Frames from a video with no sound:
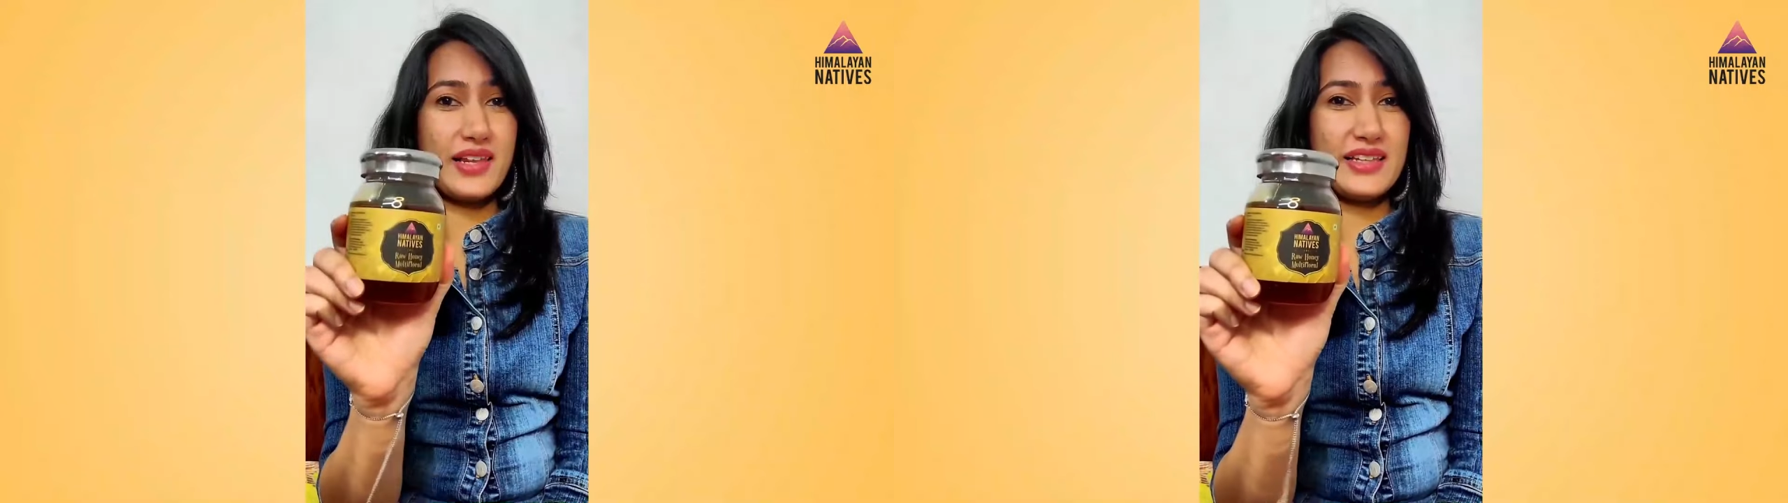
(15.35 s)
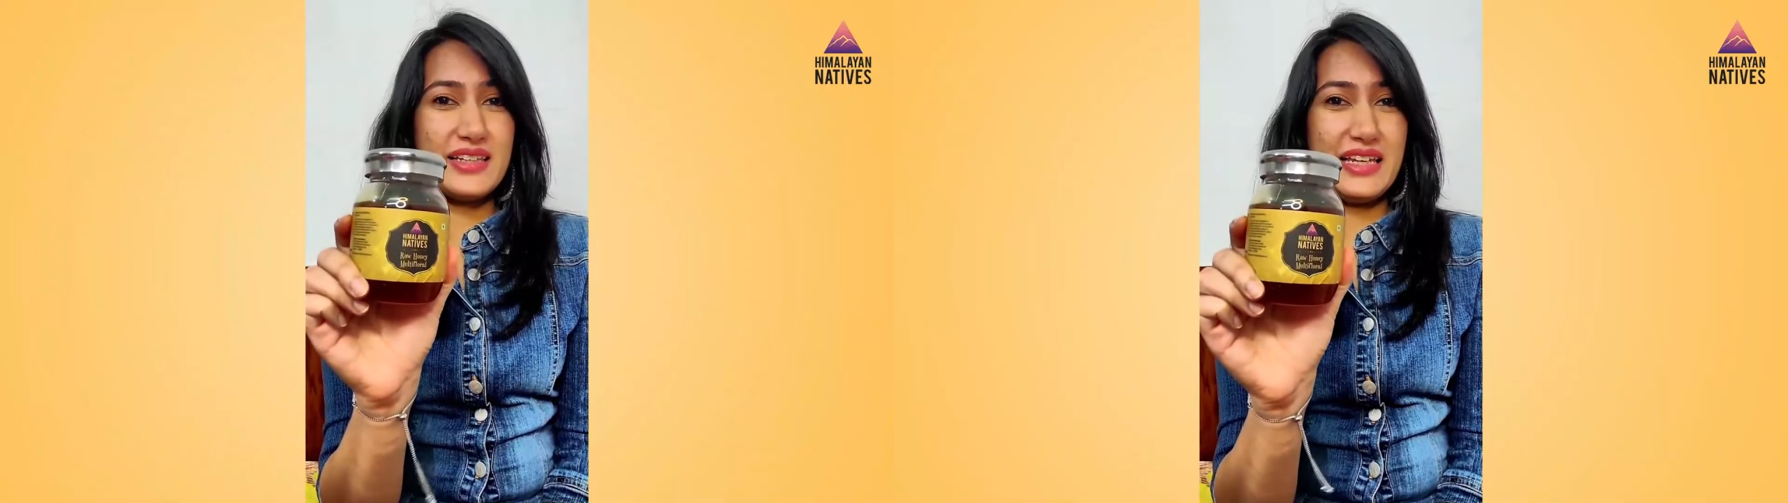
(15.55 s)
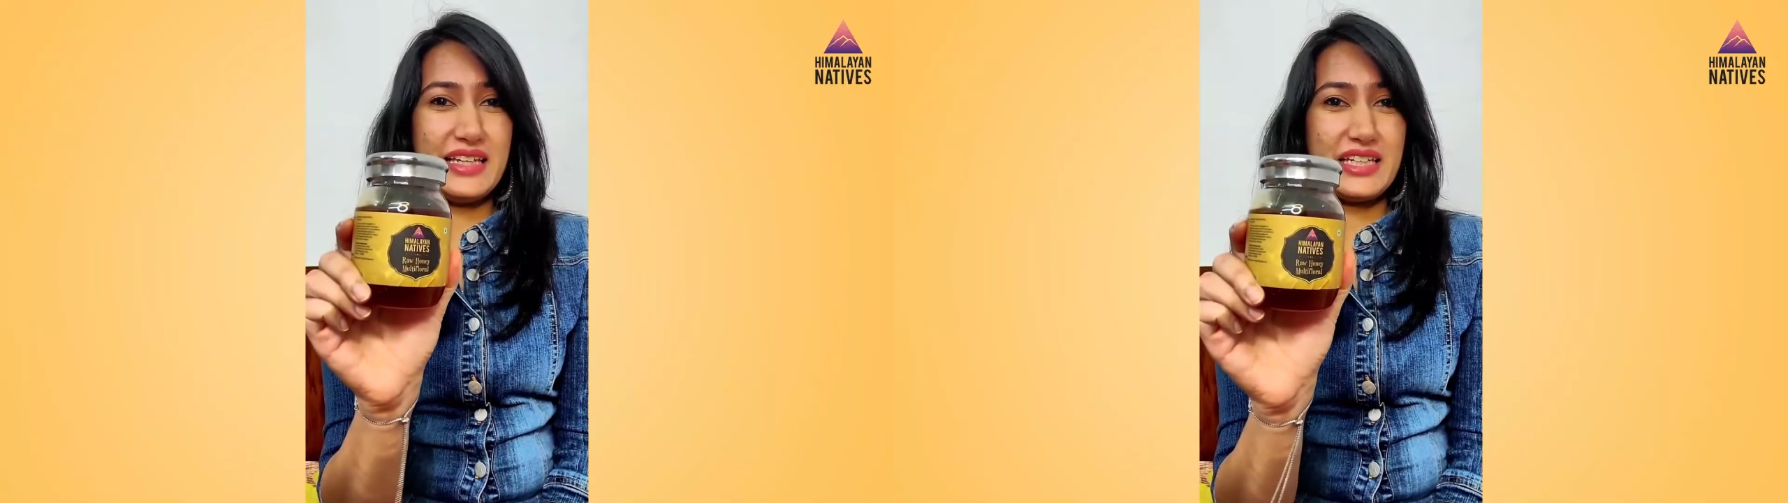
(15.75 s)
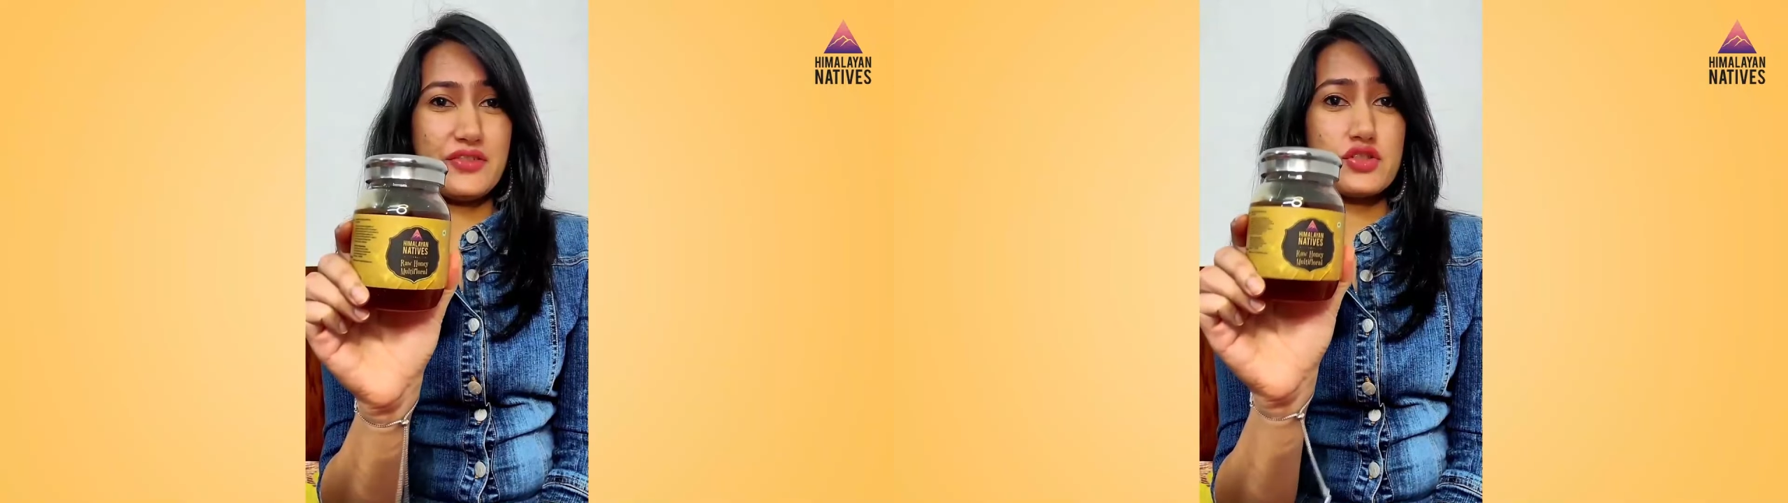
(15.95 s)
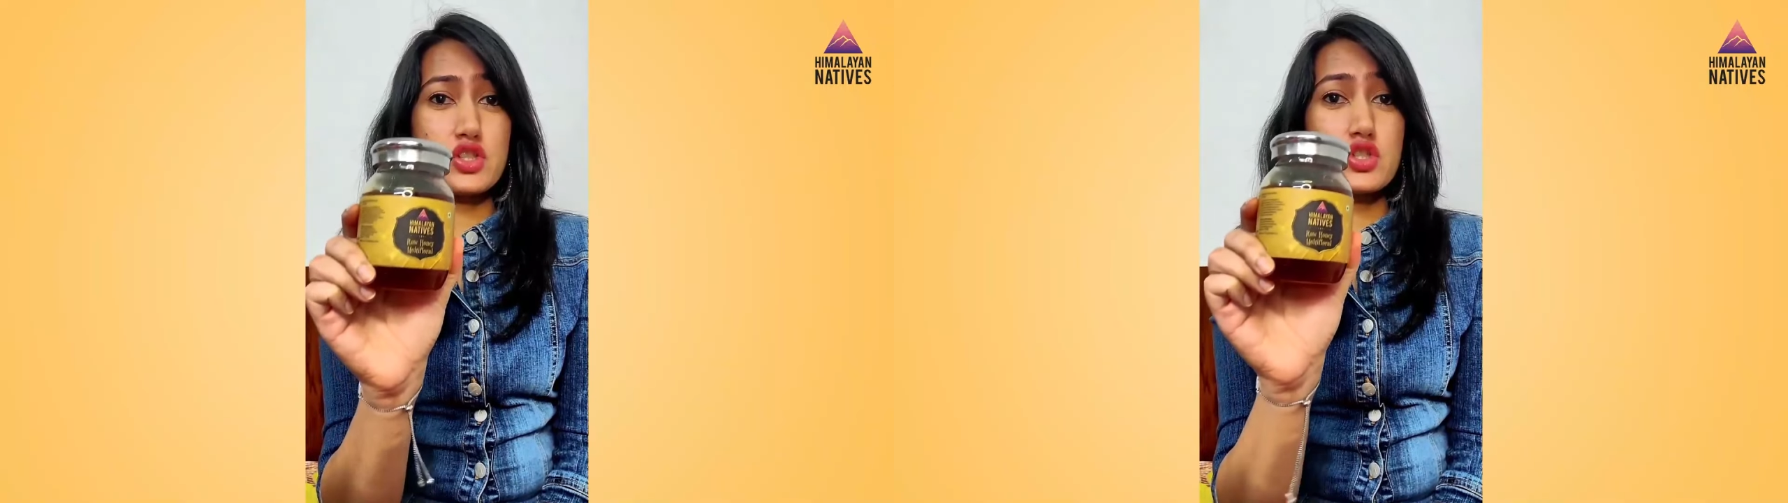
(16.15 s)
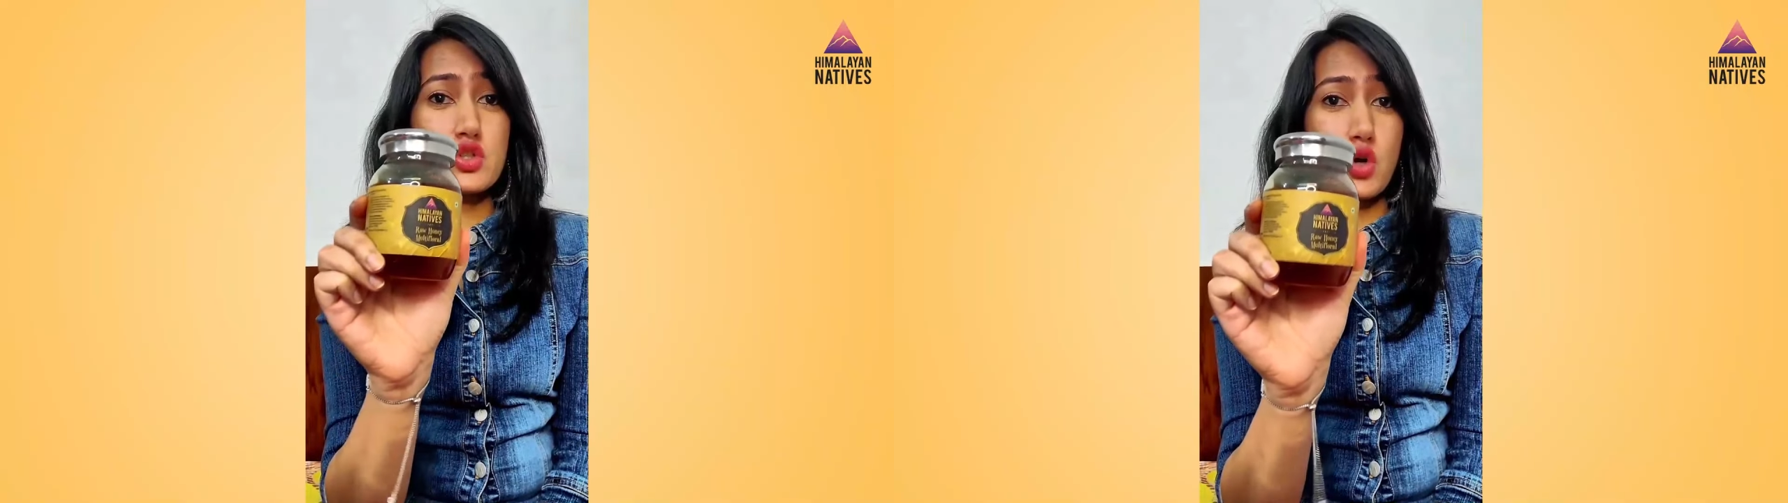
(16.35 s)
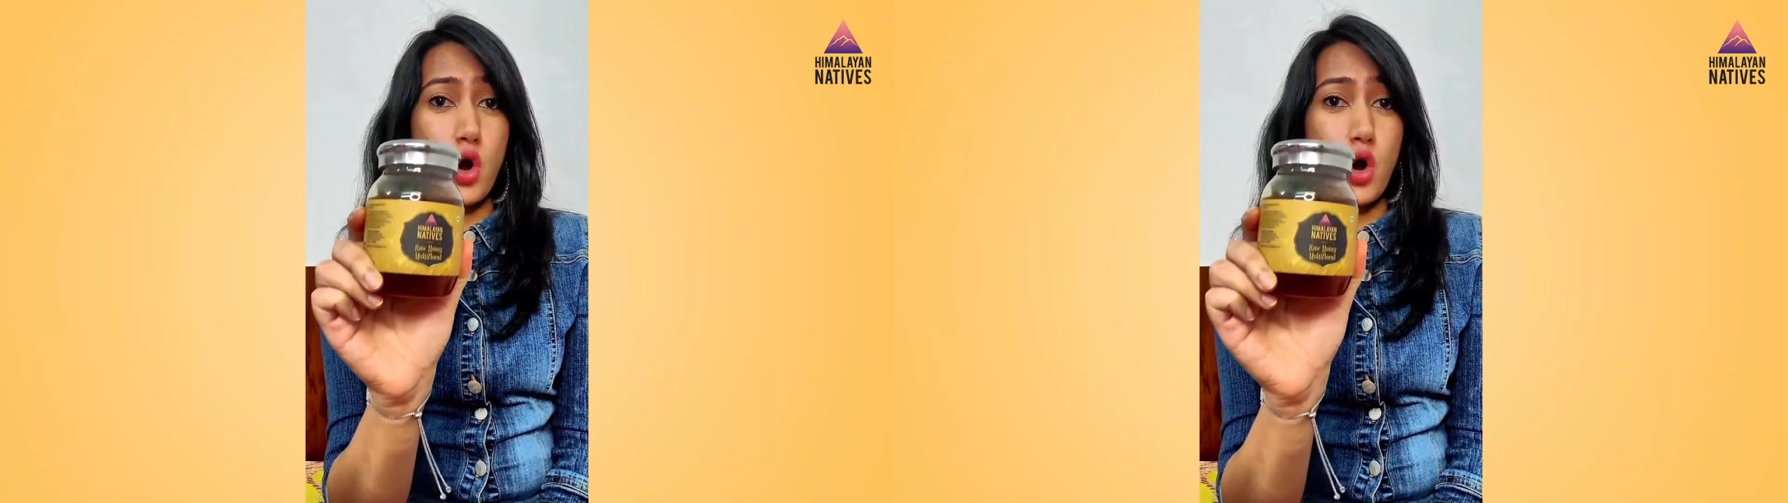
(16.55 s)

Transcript: Himalayan Natives